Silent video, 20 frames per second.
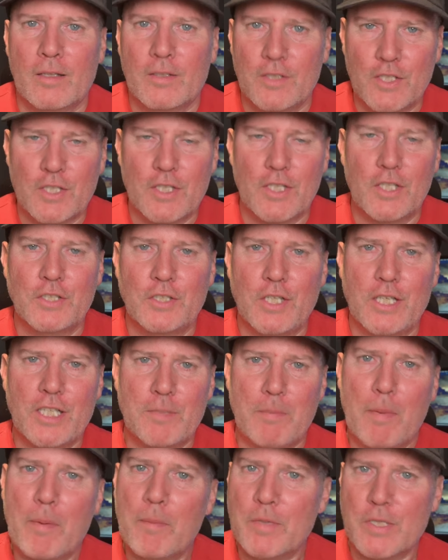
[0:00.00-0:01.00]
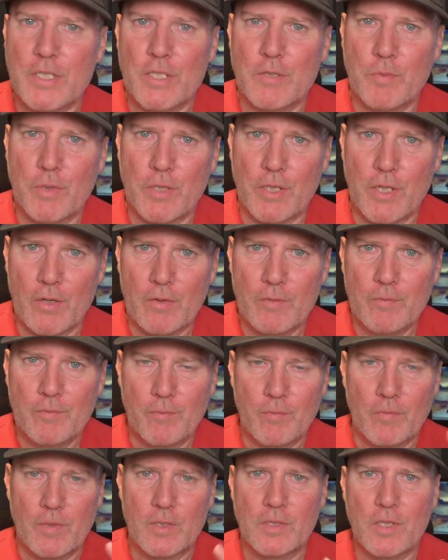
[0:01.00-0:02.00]
just going to share some images with you.
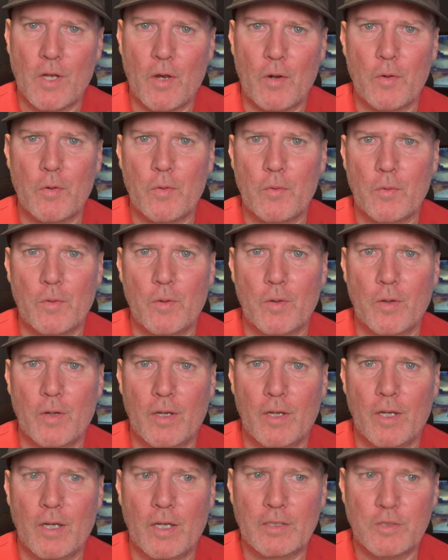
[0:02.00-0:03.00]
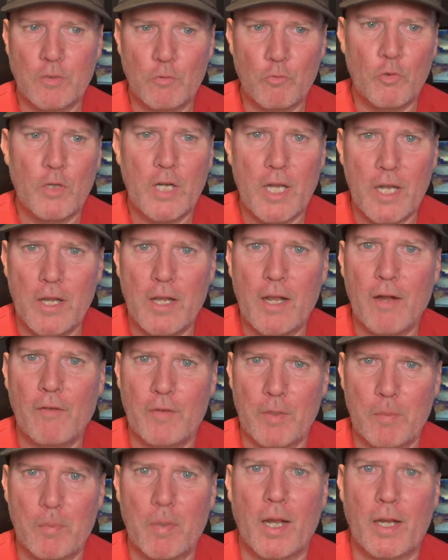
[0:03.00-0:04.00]
So it's a really
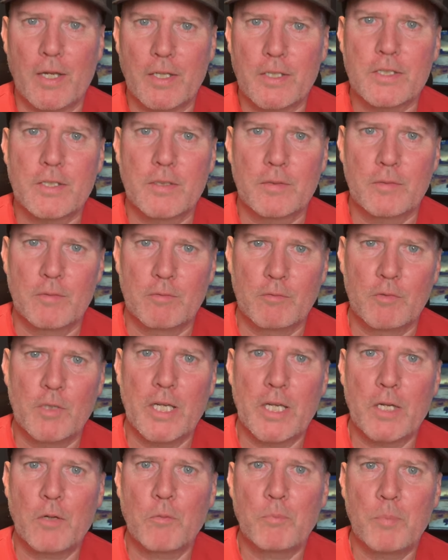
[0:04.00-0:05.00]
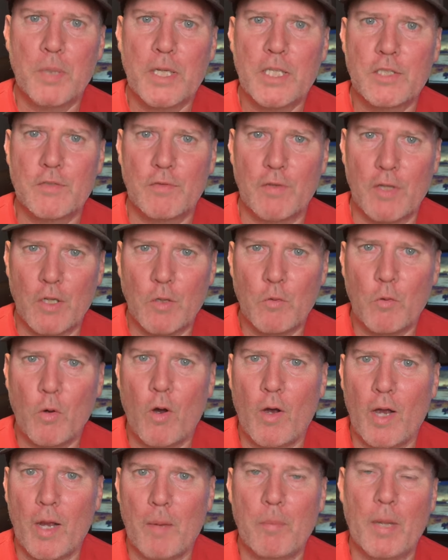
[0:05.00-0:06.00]
lovely place, really peaceful and
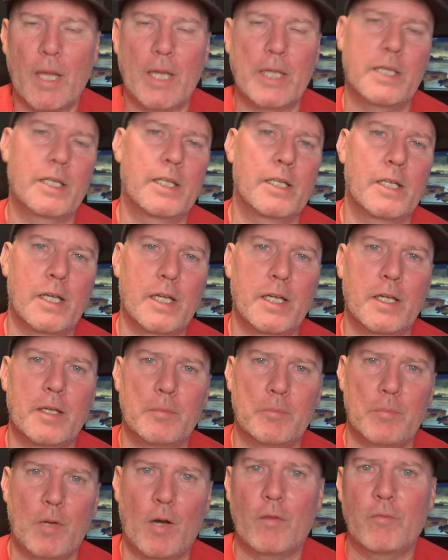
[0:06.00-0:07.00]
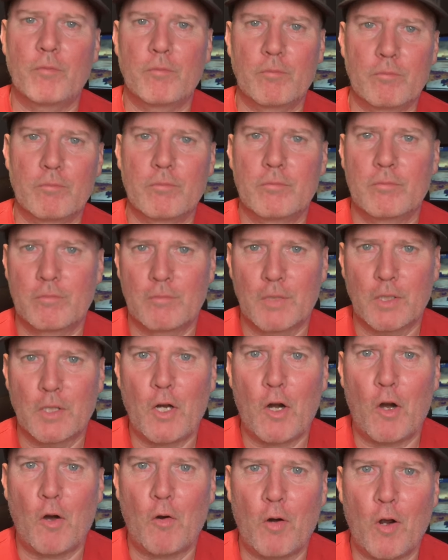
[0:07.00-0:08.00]
quiet Blakeney Quay, apart from the
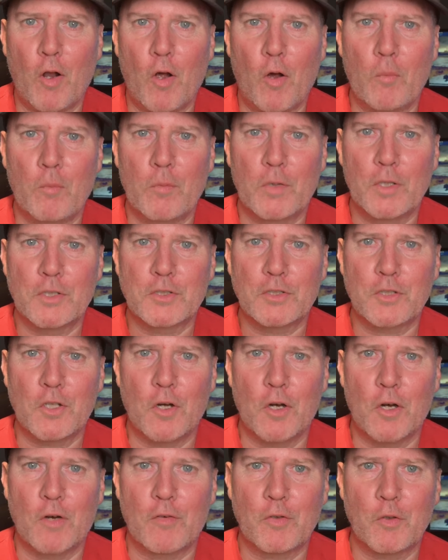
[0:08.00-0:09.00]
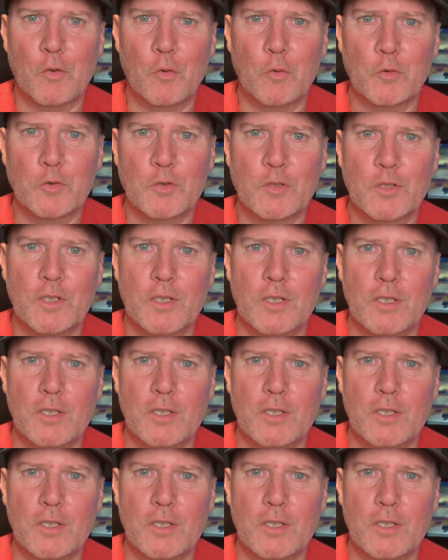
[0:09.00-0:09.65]
car alarm at the start of course.